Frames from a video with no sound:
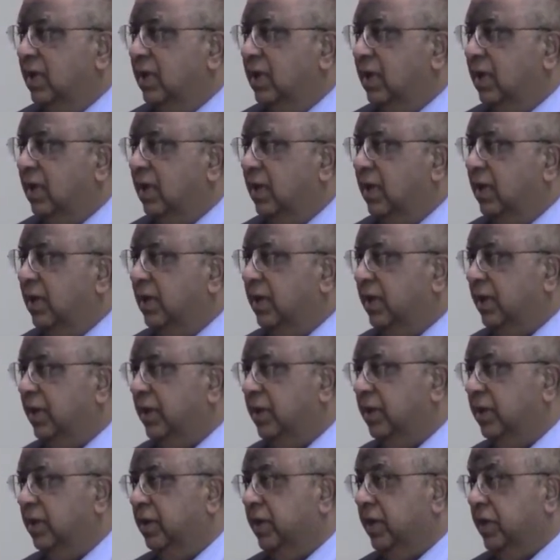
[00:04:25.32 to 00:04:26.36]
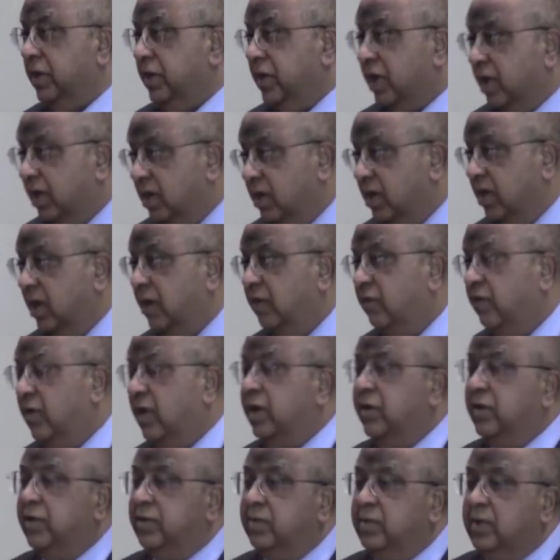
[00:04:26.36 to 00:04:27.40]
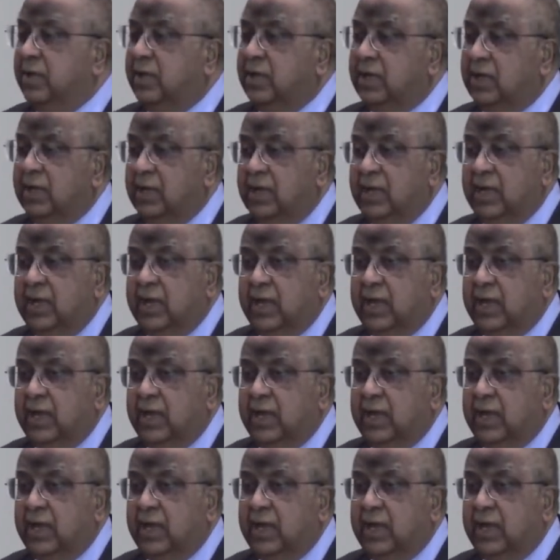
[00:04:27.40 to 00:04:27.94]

the young are vulnerable,